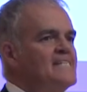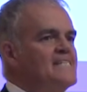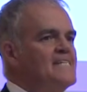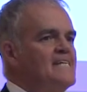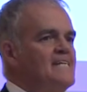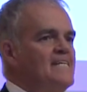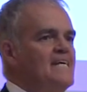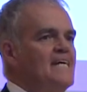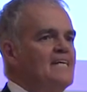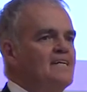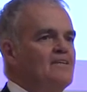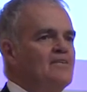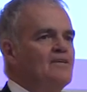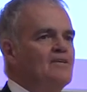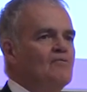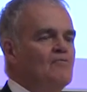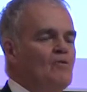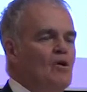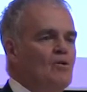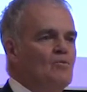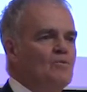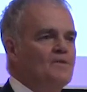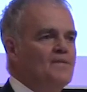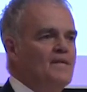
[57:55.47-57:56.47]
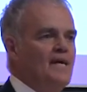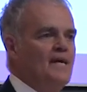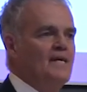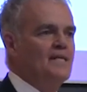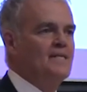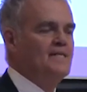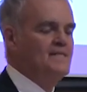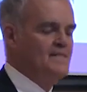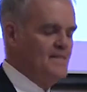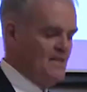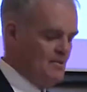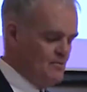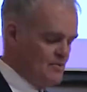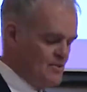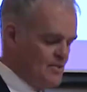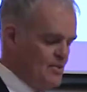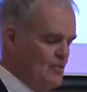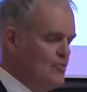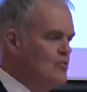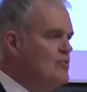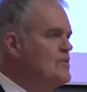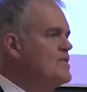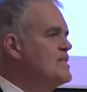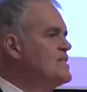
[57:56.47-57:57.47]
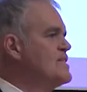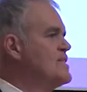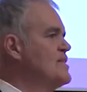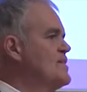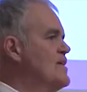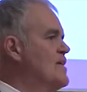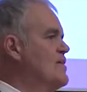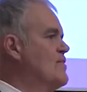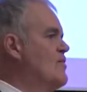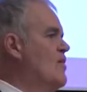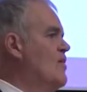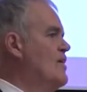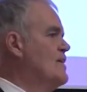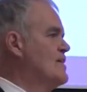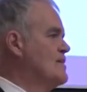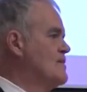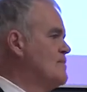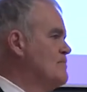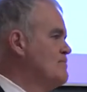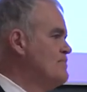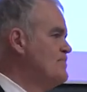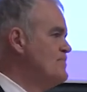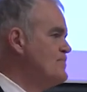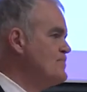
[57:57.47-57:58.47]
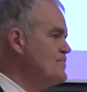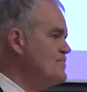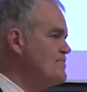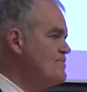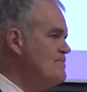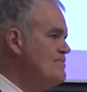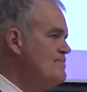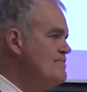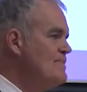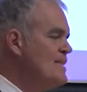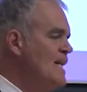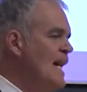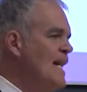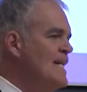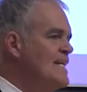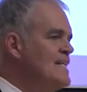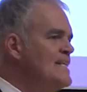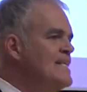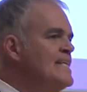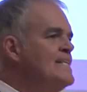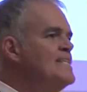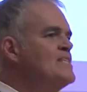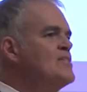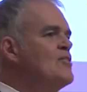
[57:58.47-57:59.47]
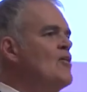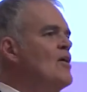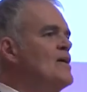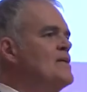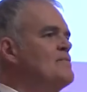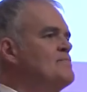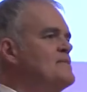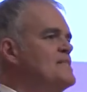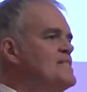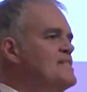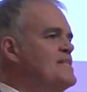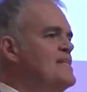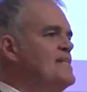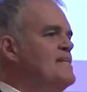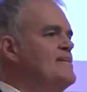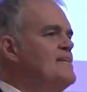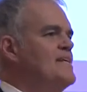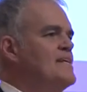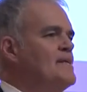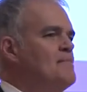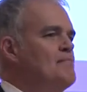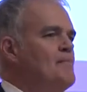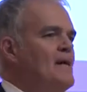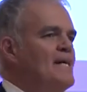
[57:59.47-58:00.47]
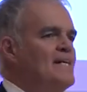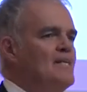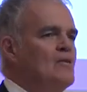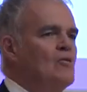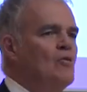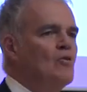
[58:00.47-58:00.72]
see anything wrong with that. He said it was the goodness of their heart. I at least got him to see that it might